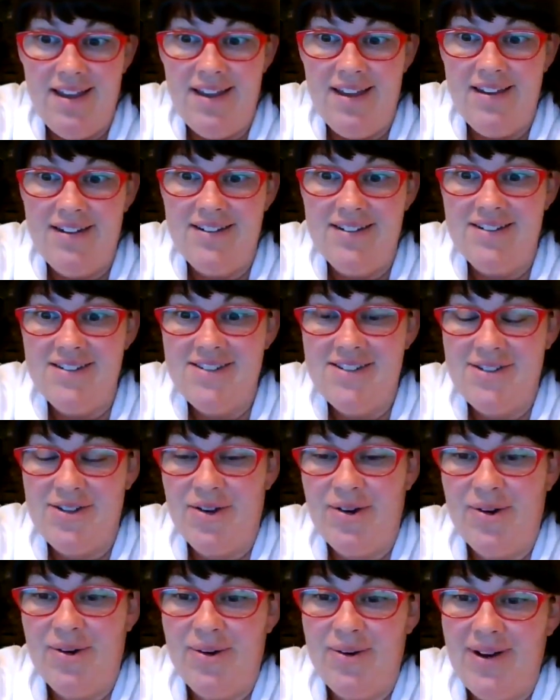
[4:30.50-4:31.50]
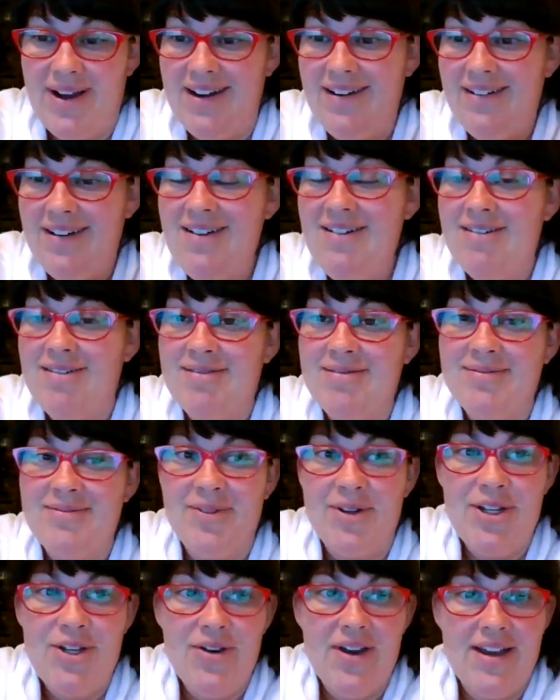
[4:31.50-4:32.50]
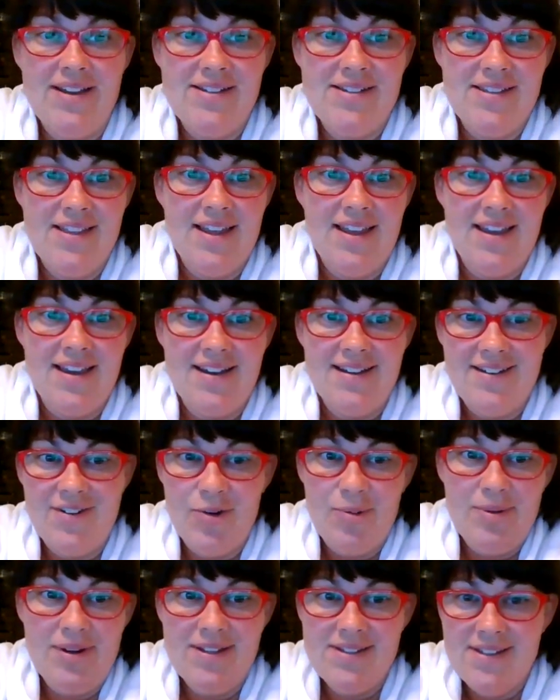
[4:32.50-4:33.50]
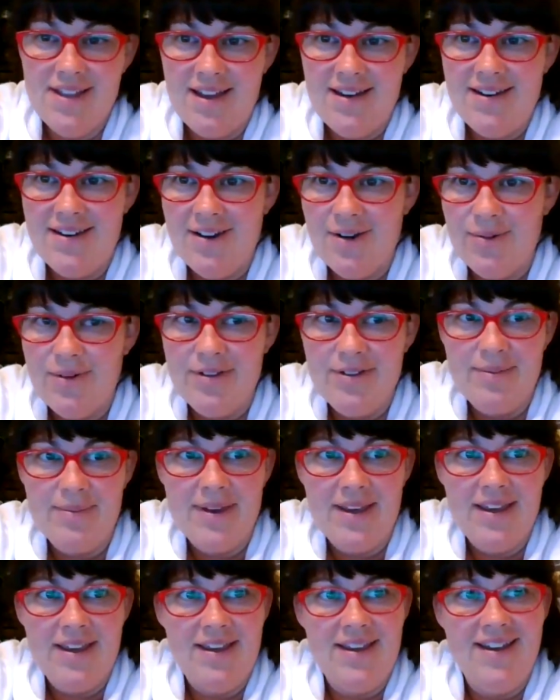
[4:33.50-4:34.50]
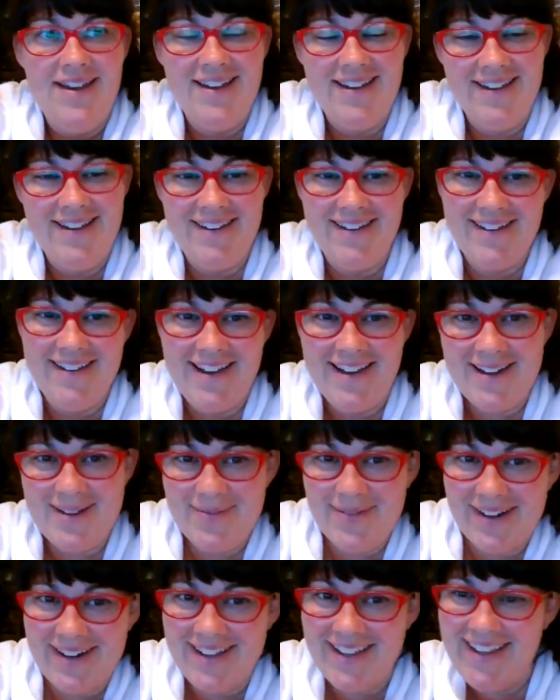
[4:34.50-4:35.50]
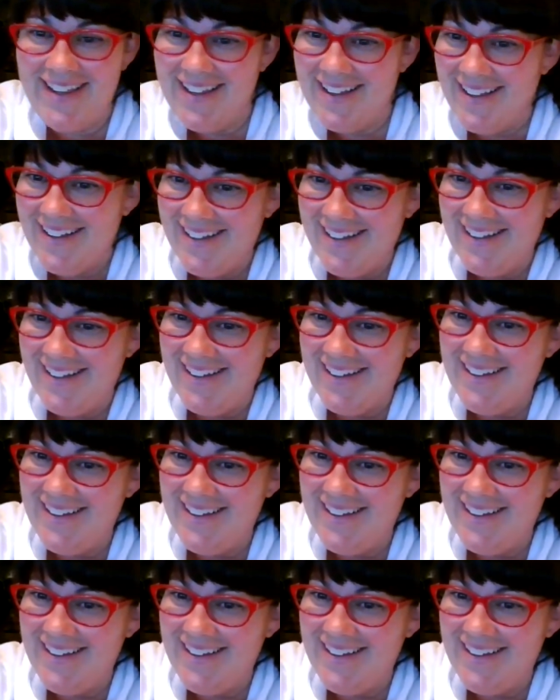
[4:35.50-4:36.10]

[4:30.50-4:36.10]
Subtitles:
And so I don't know. What do you guys think? Nobody's on here with me. Anybody?